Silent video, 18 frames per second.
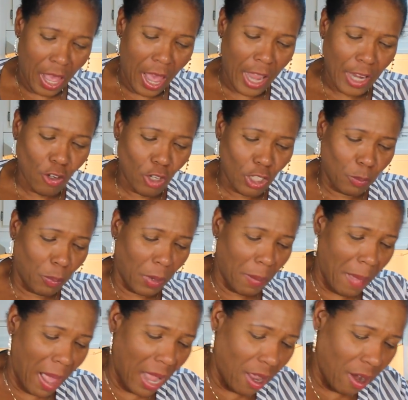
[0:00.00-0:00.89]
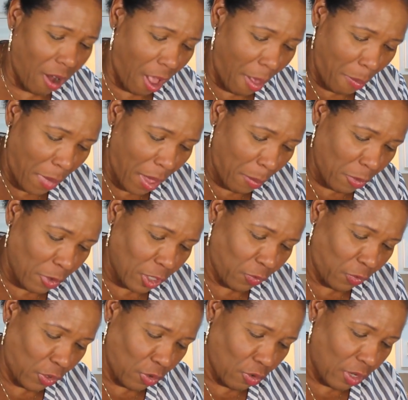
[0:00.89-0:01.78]
I know it's bring back a lot of
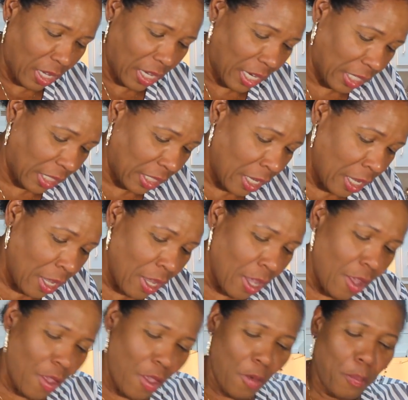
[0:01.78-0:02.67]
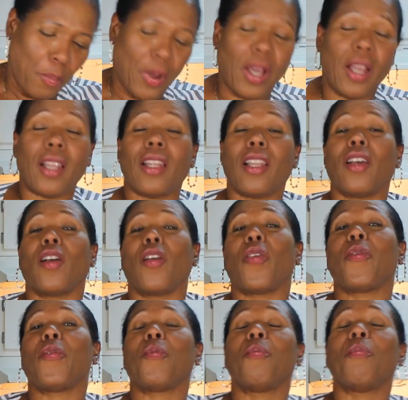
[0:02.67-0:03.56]
memories for you guys, but
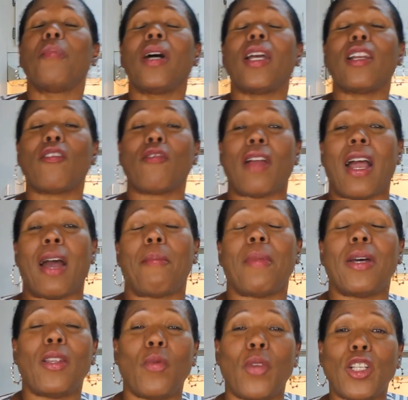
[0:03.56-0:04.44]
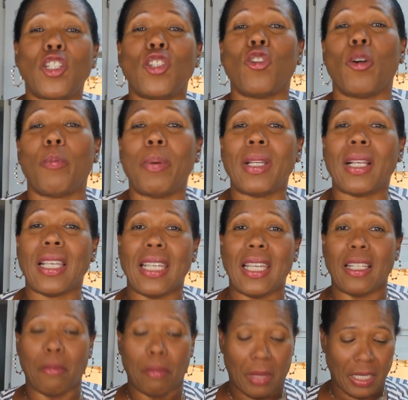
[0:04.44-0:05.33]
my grandmother, when she opened a
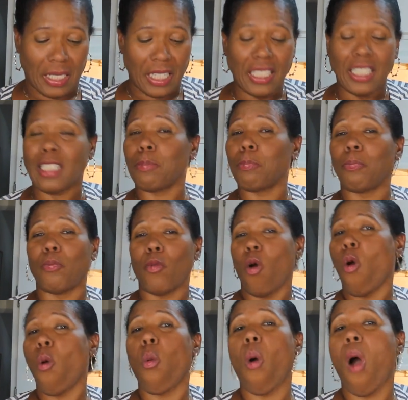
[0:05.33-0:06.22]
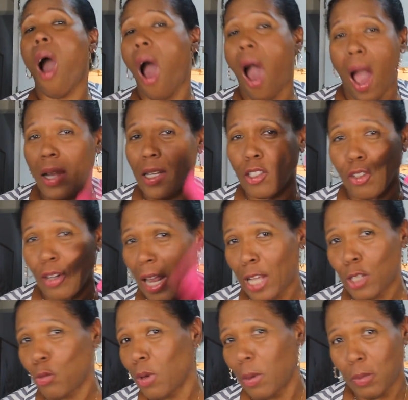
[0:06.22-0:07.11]
can of mug, this is hot, so
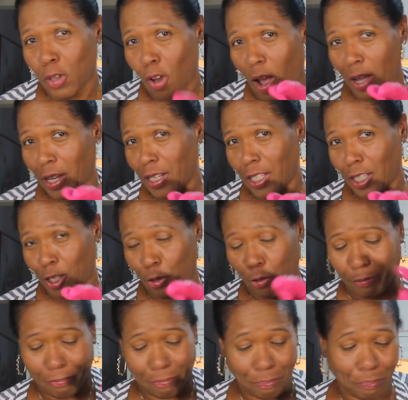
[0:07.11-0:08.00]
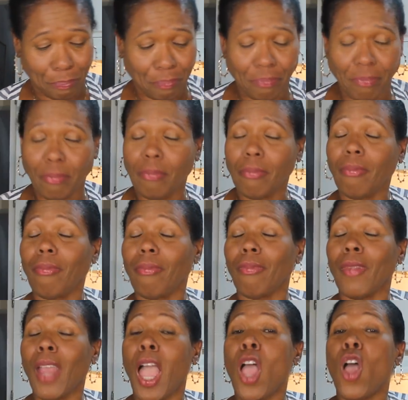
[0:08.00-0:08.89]
that's why I'm talking to you.
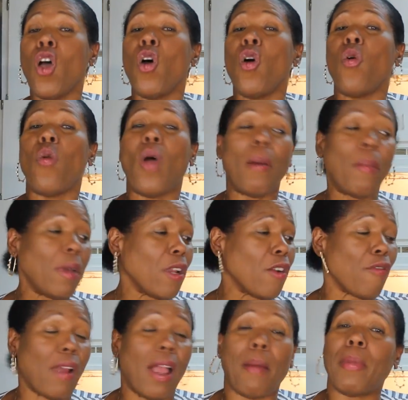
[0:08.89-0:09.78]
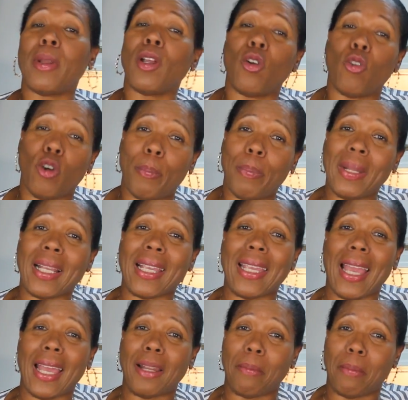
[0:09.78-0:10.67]
When my grandmother opened a
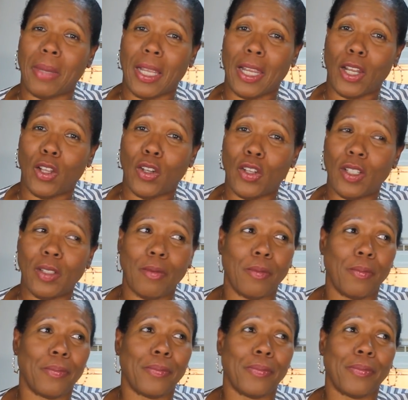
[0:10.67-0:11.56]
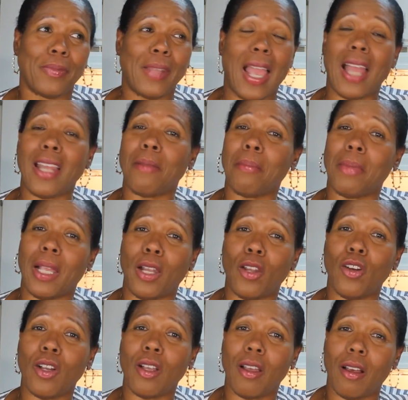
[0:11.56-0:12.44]
can of Milo and the
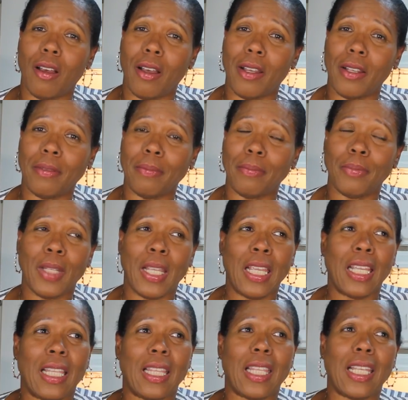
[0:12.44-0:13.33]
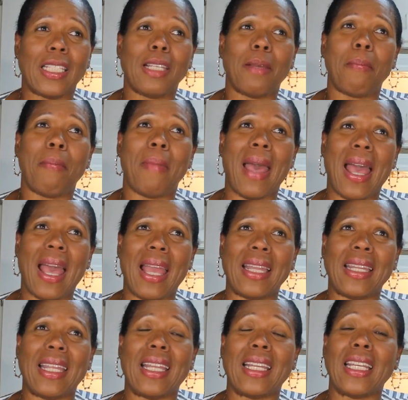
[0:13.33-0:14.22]
Milo gone, there's a
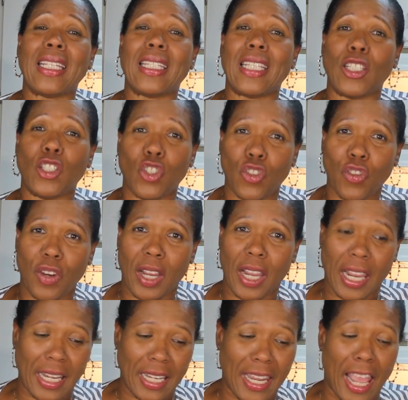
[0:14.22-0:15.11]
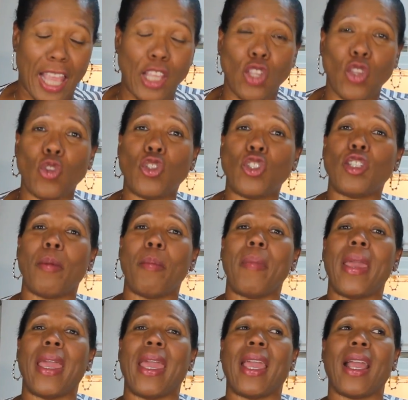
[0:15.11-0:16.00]
man in the district that used to
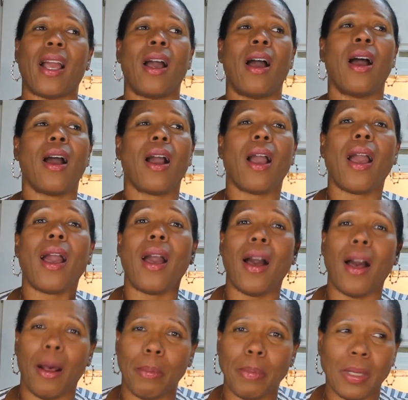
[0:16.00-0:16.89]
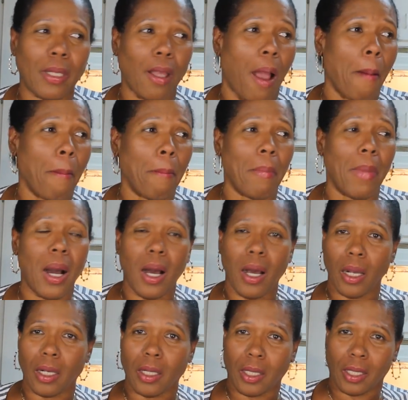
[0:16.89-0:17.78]
make cups or
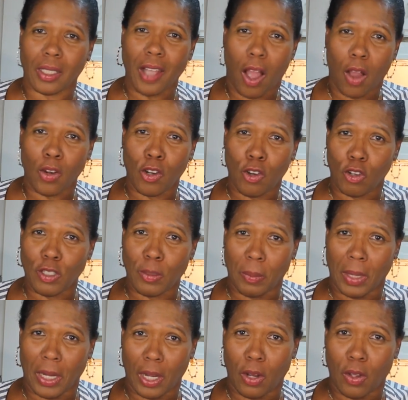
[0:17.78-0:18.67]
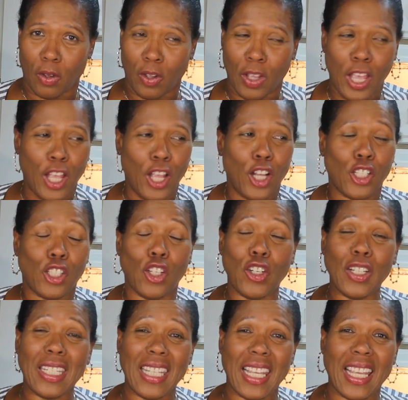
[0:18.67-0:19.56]
mugs out of those Milo. So
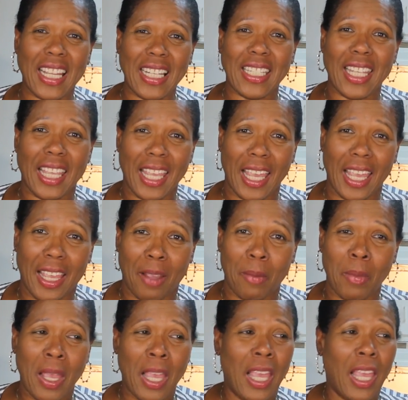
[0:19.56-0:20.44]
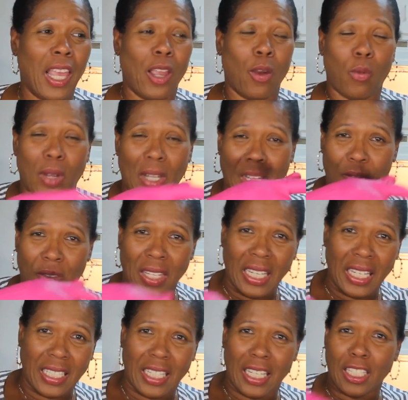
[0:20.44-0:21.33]
you take it to him, and whatever
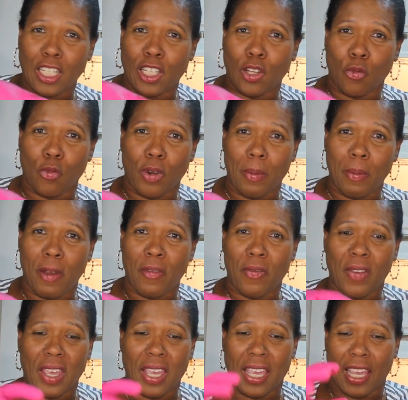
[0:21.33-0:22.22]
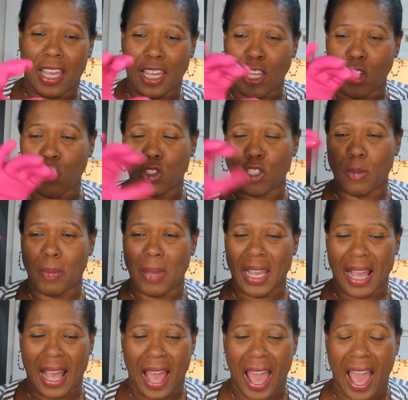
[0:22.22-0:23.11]
he did to the rim of it, and he used to
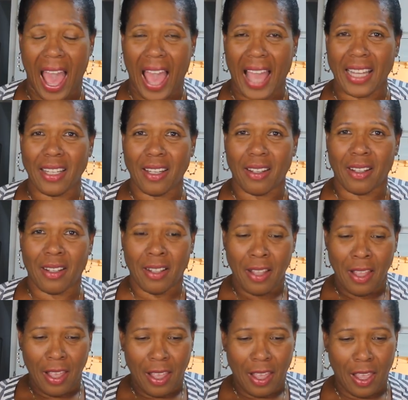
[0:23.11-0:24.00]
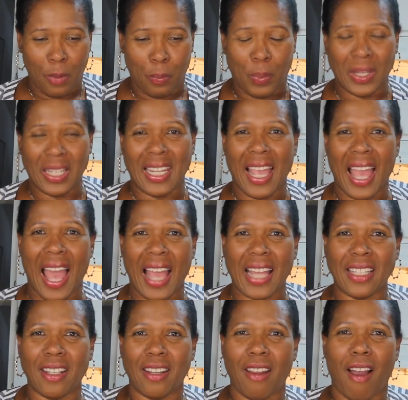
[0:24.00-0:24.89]
make a handle and put the
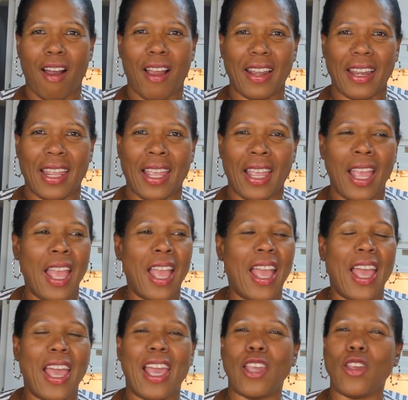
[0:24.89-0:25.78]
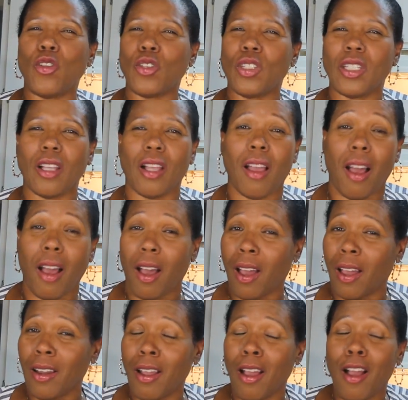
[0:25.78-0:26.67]
handle on it, and used to
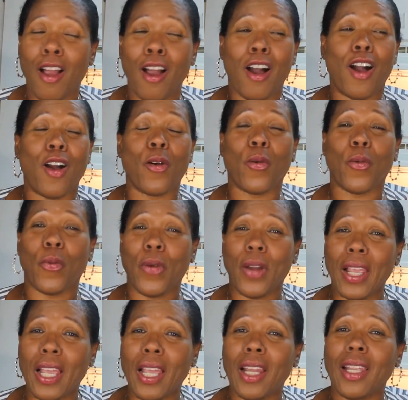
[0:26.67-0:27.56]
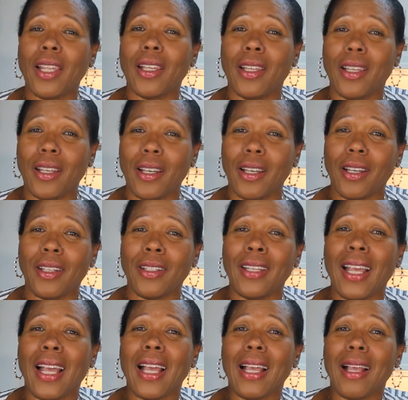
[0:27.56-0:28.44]
got a really good